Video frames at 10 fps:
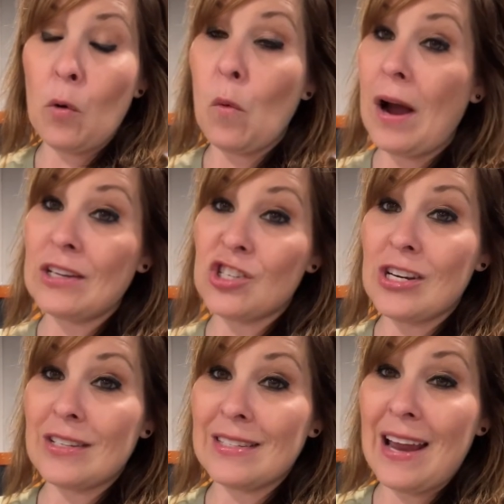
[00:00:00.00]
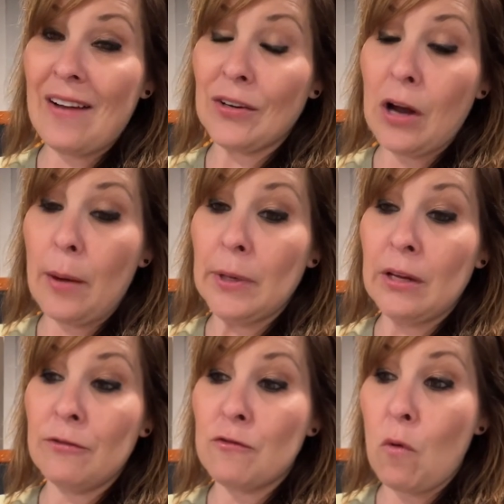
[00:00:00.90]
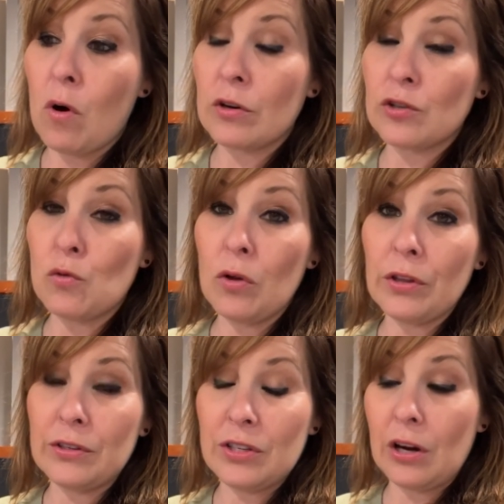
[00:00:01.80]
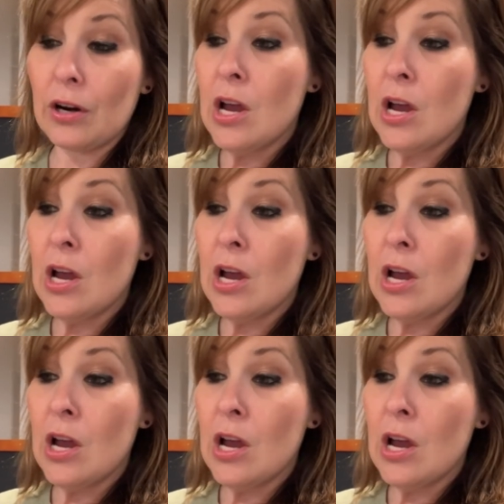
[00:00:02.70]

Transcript: why she doesn't have a cubby for school this year.